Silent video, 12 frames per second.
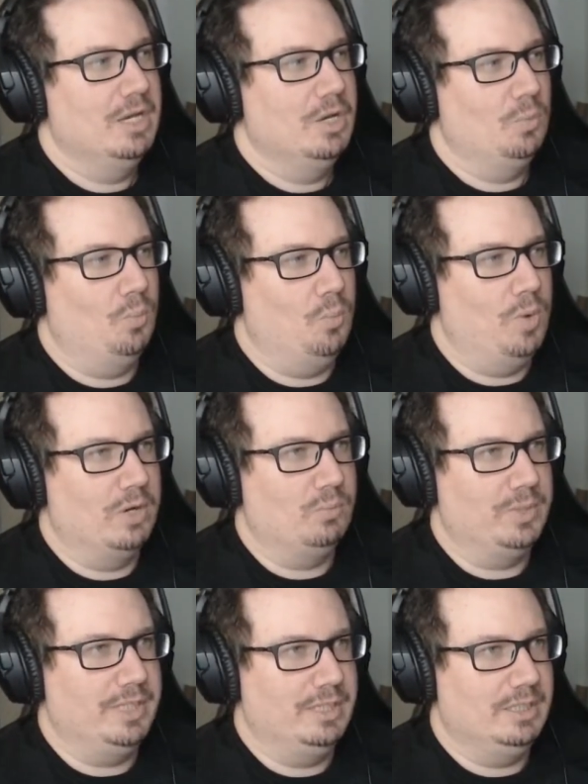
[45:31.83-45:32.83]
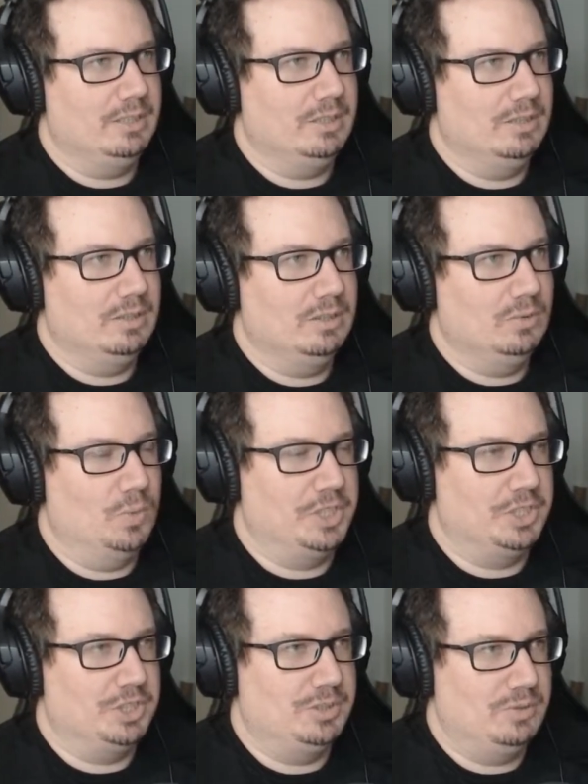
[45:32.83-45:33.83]
when we
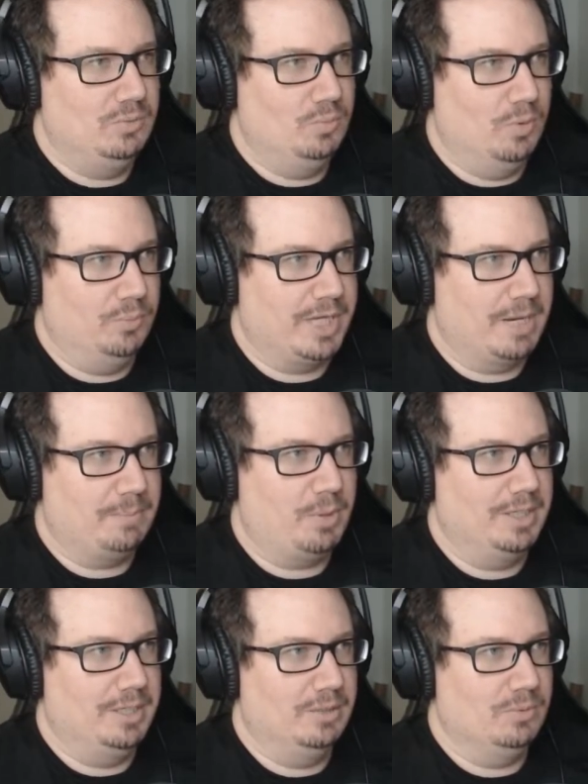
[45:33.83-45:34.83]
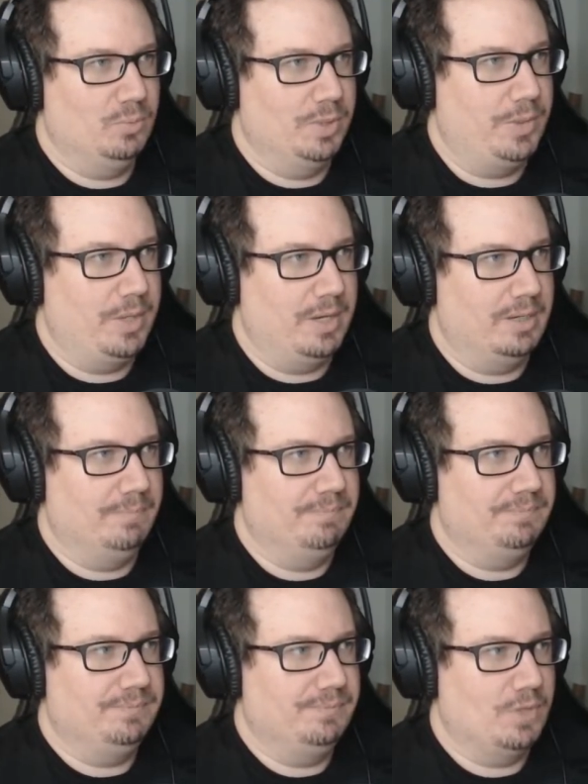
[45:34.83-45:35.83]
when we got pregnant with
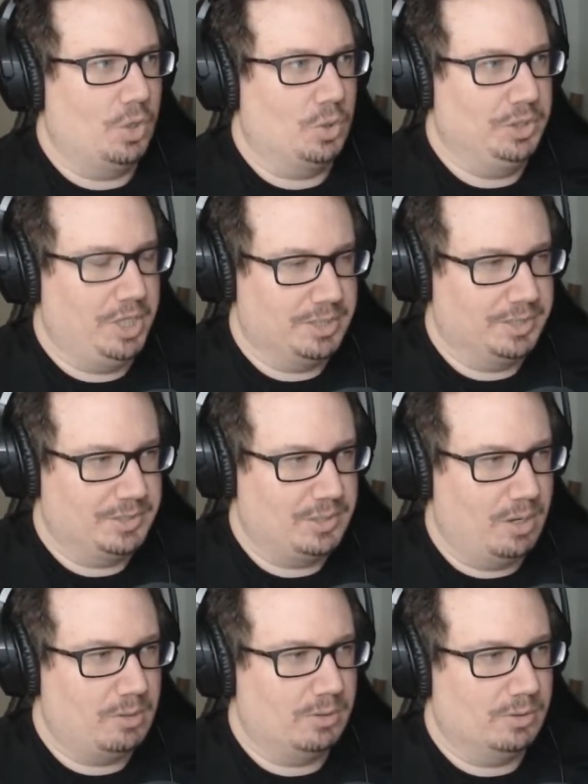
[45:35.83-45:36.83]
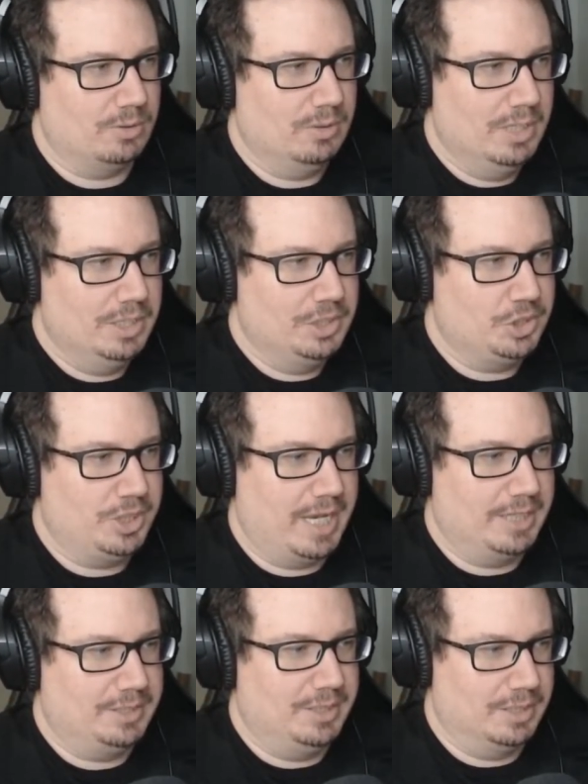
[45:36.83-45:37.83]
our youngest daughter, she
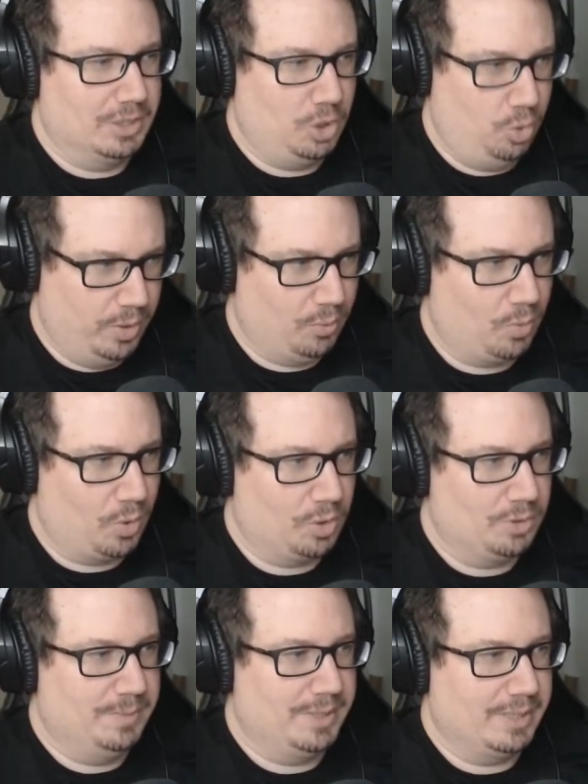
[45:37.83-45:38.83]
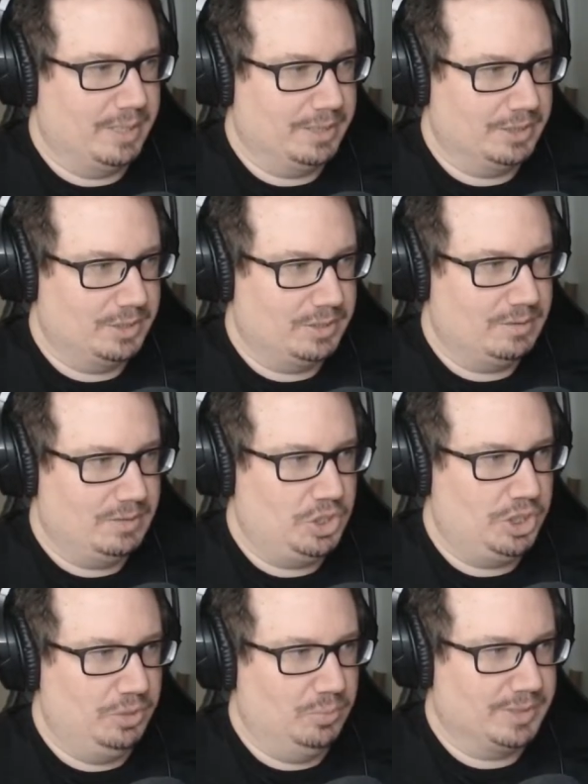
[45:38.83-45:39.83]
had to quit work because
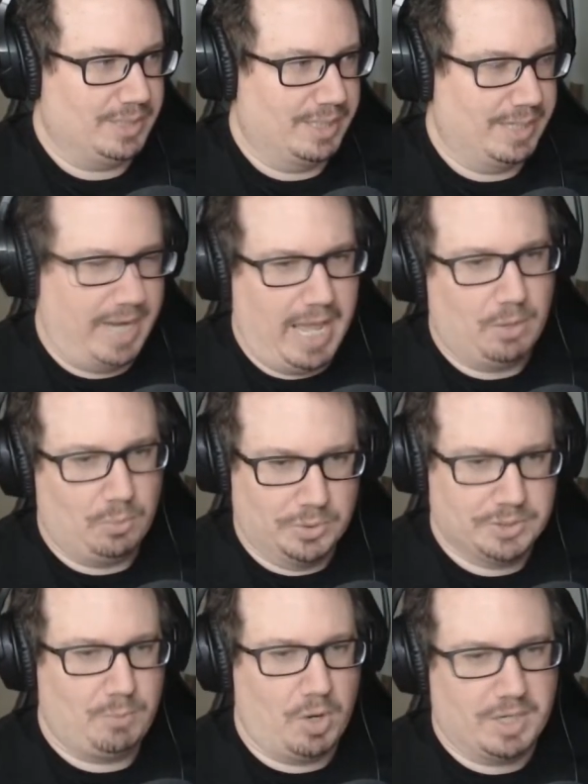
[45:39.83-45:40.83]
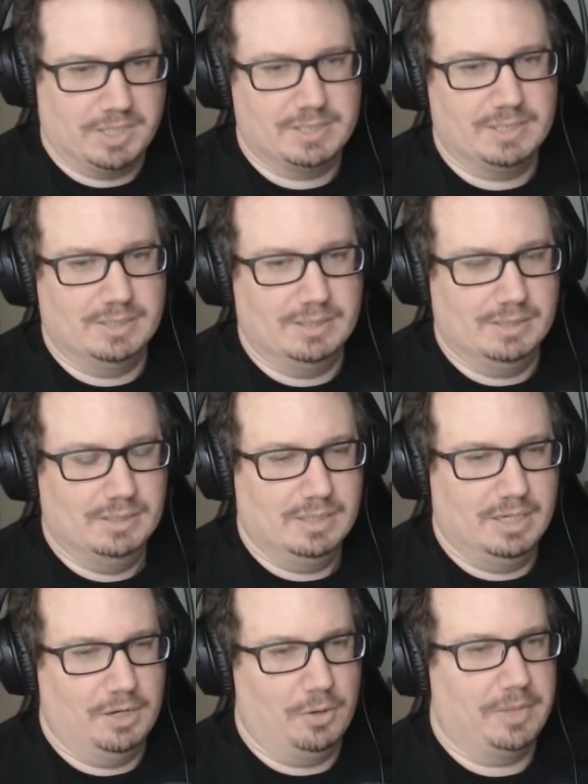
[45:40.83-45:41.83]
she was like an at-risk pregnancy
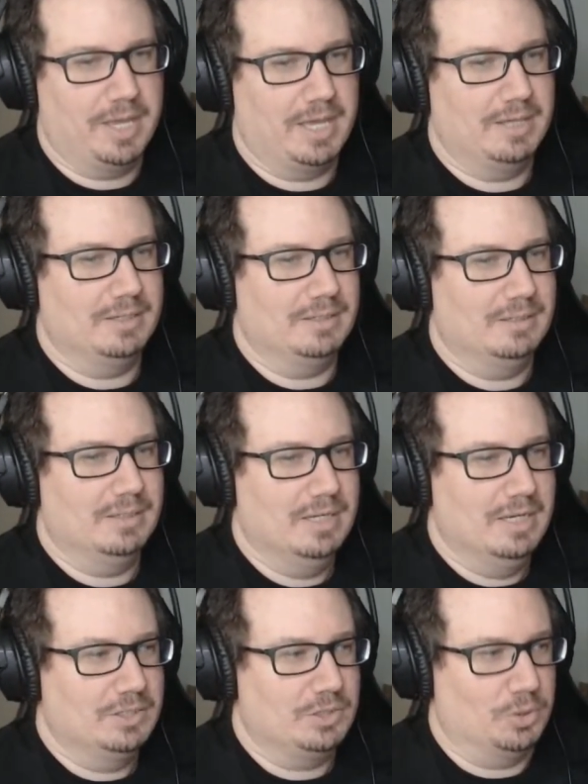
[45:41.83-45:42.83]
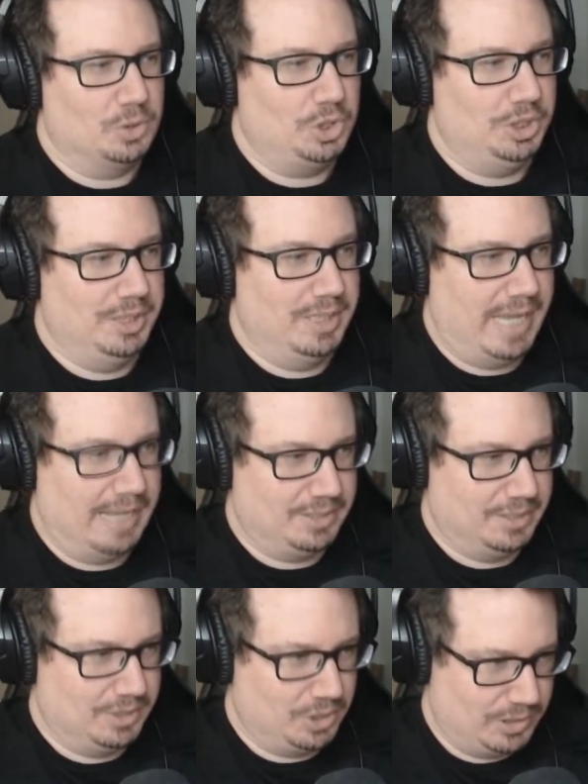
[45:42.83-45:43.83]
and all that, and so she had
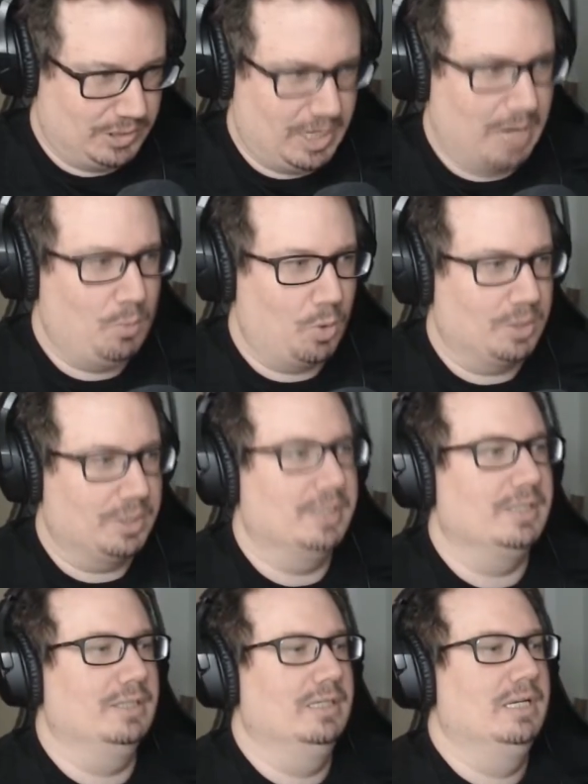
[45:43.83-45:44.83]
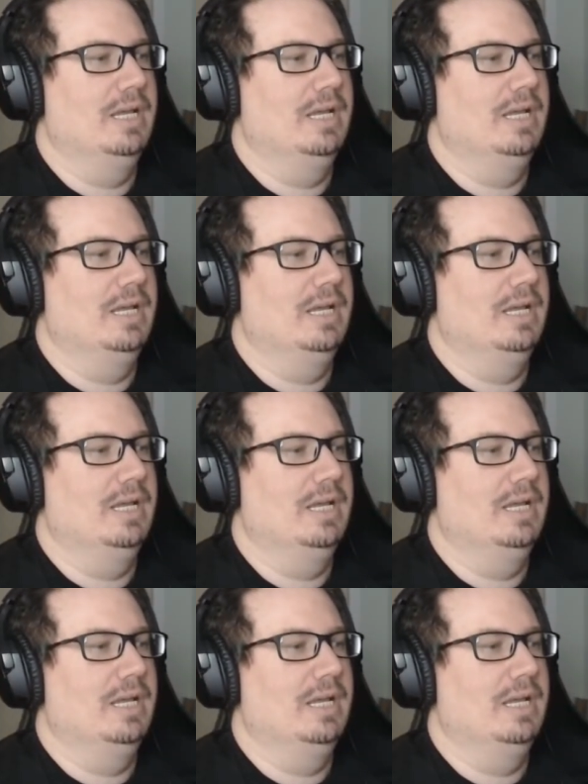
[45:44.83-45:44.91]
to just stop working.